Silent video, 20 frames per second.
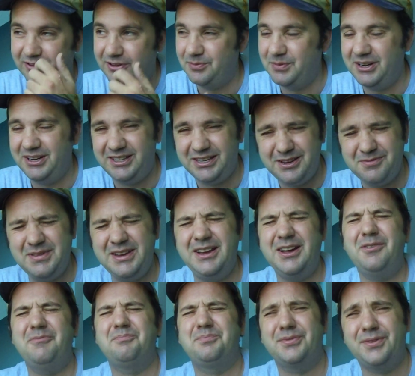I mean, give me
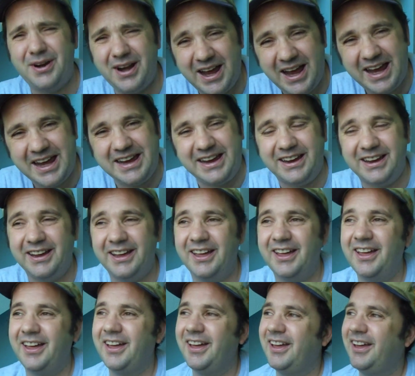a break!
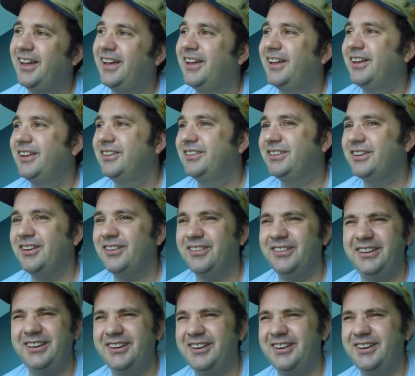So,